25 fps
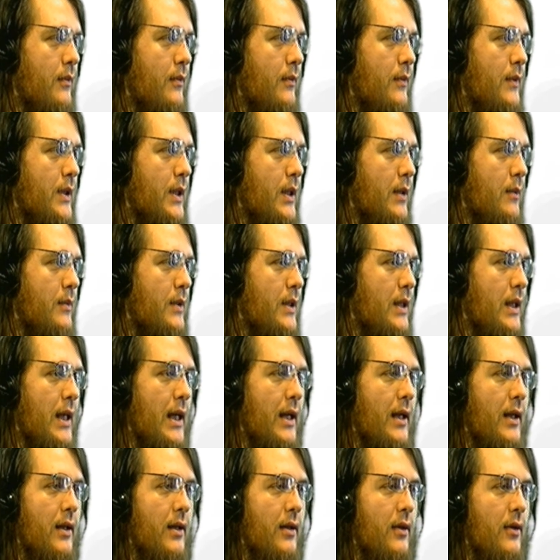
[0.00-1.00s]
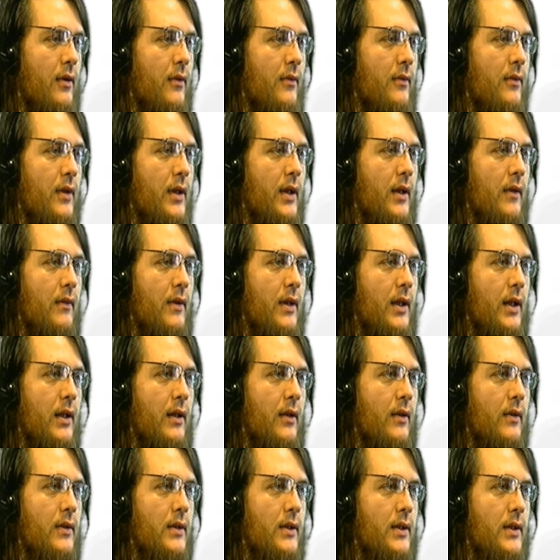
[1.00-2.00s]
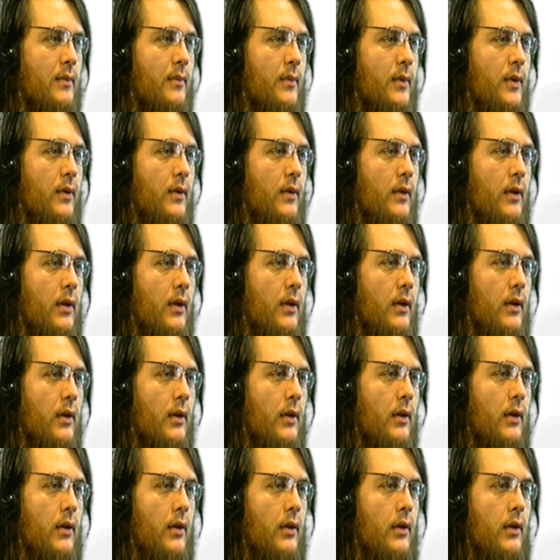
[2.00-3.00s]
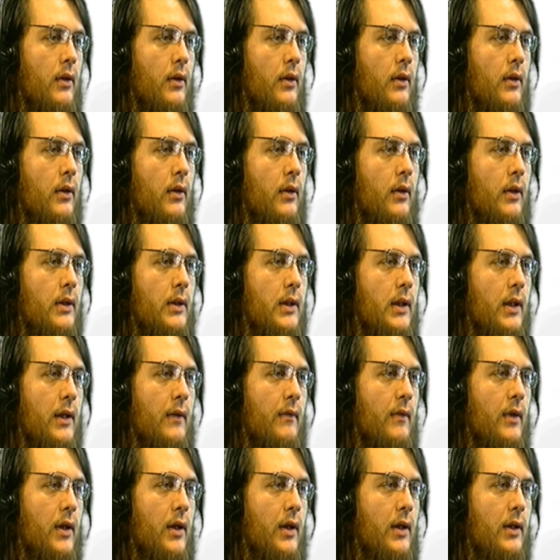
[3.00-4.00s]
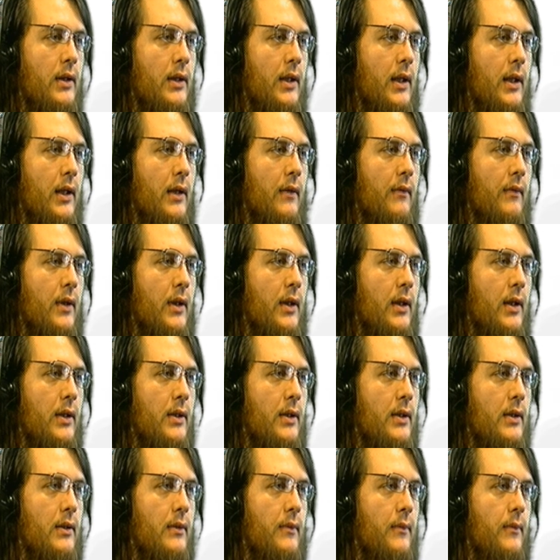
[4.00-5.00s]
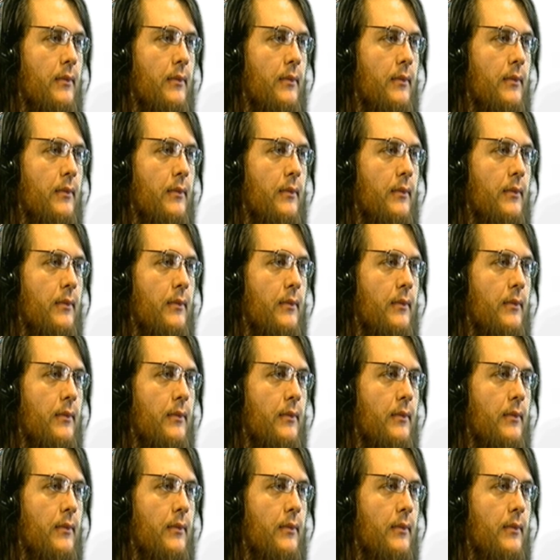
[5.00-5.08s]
Something's slacking, hopefully everything goes smooth, because I'll have a heart attack if it doesn't.